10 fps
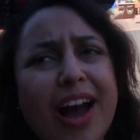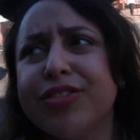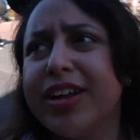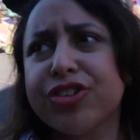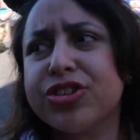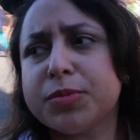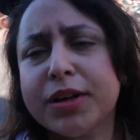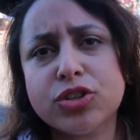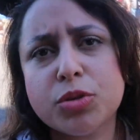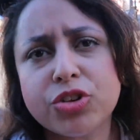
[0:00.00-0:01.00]
I haven't actually
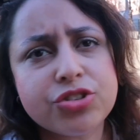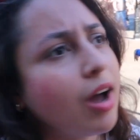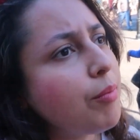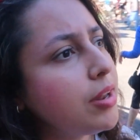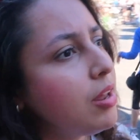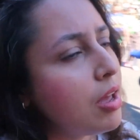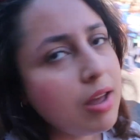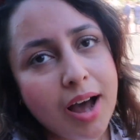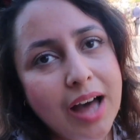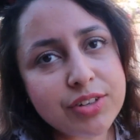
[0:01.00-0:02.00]
spent too much time in.
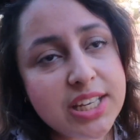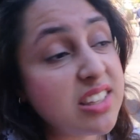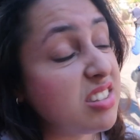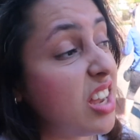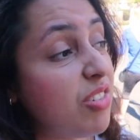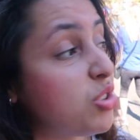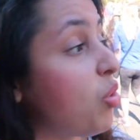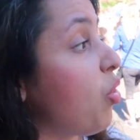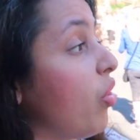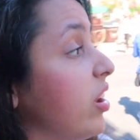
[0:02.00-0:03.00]
I haven't eaten here
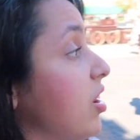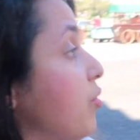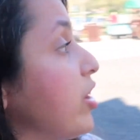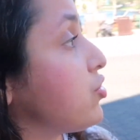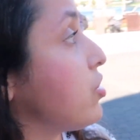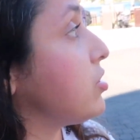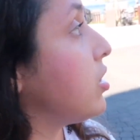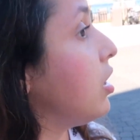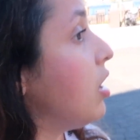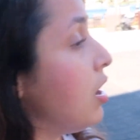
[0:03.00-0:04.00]
at all in any of the restaurants
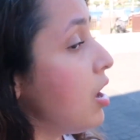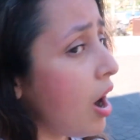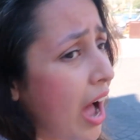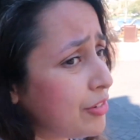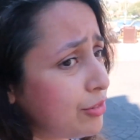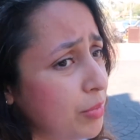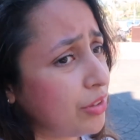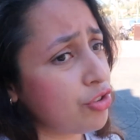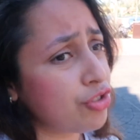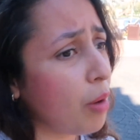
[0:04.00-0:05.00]
here. I haven't even
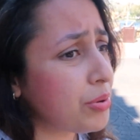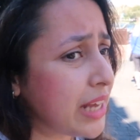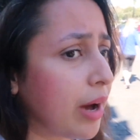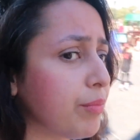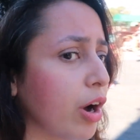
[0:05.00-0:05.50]
been to the shops that